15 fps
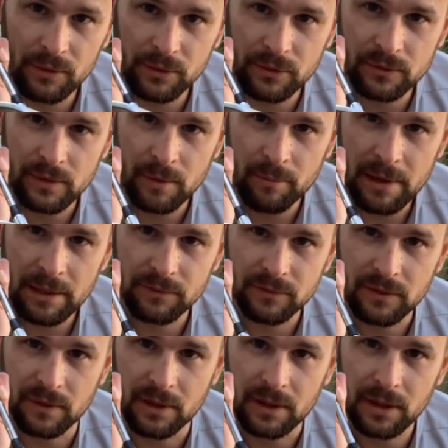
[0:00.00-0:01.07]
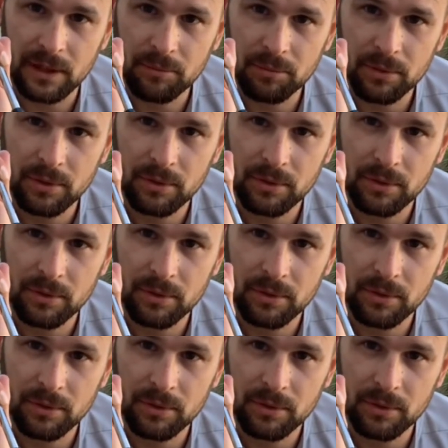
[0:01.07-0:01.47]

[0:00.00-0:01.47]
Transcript: using the bounce of the club,